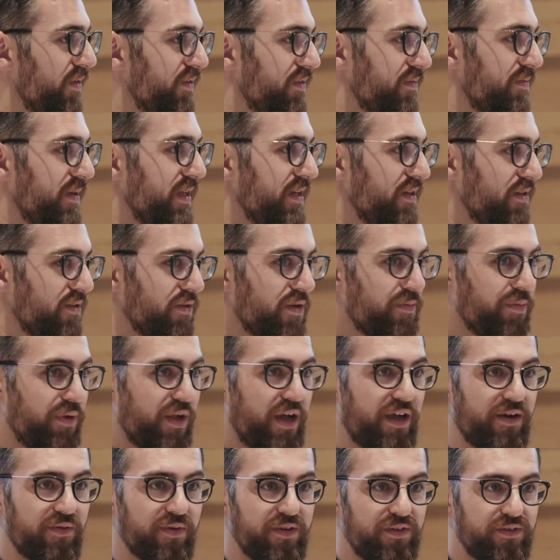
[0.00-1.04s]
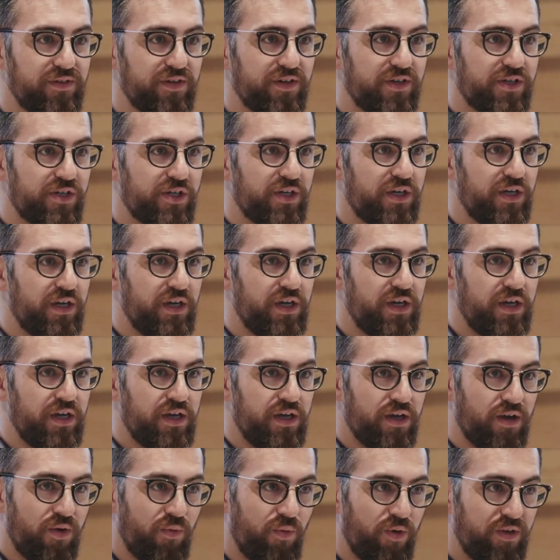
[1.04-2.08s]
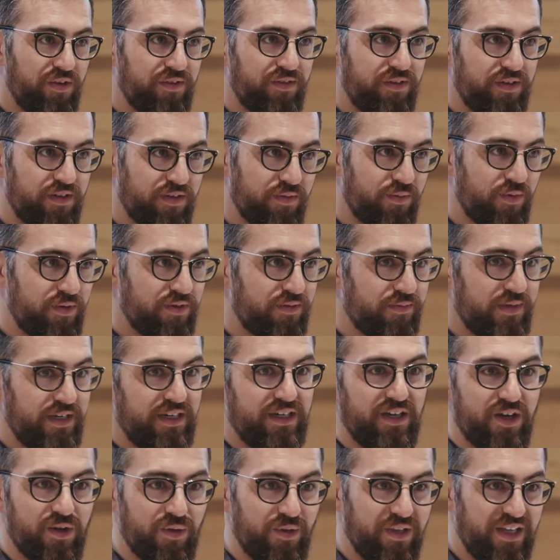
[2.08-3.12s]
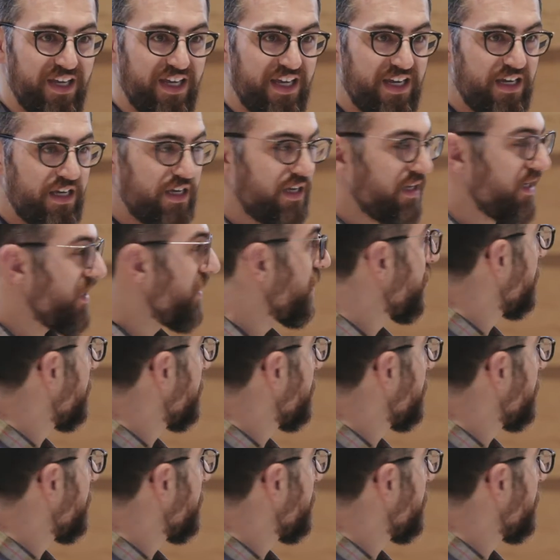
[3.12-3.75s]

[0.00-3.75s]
what does it mean to do applied research, what does it mean to go lean.